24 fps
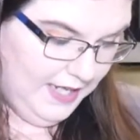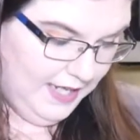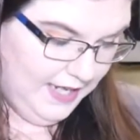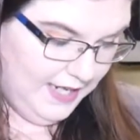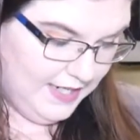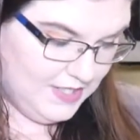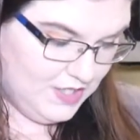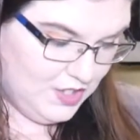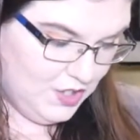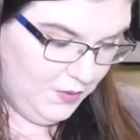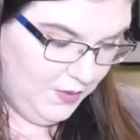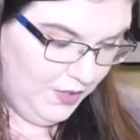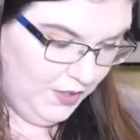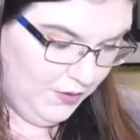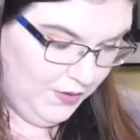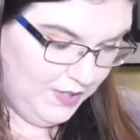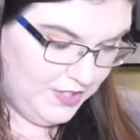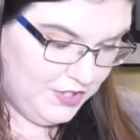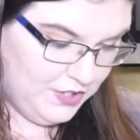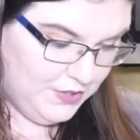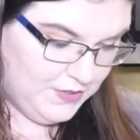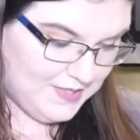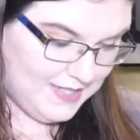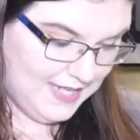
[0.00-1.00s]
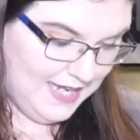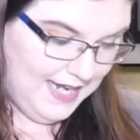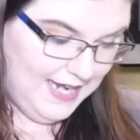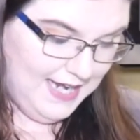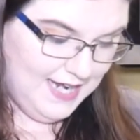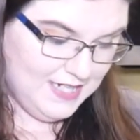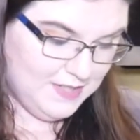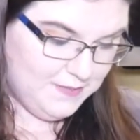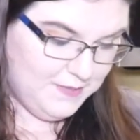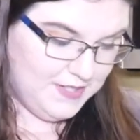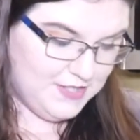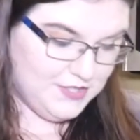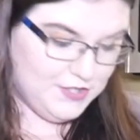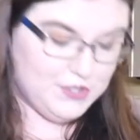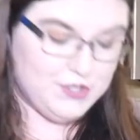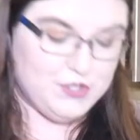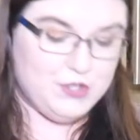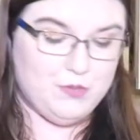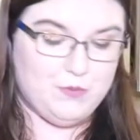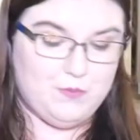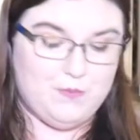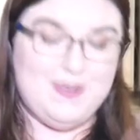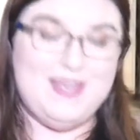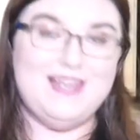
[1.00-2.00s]
and so we are going to use a hand mixer
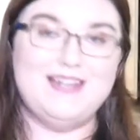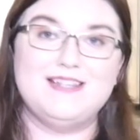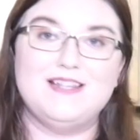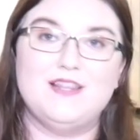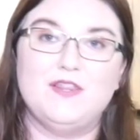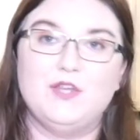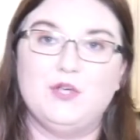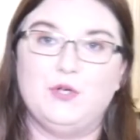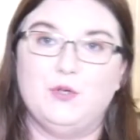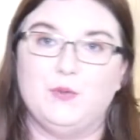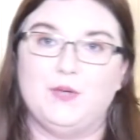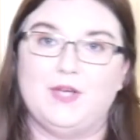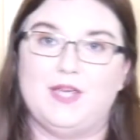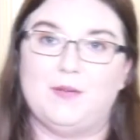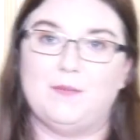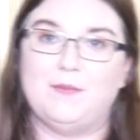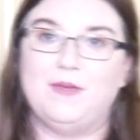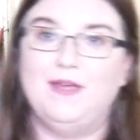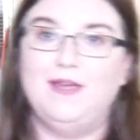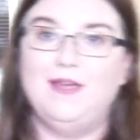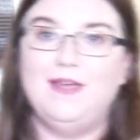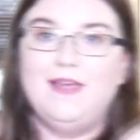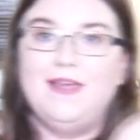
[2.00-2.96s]
to beat the cream.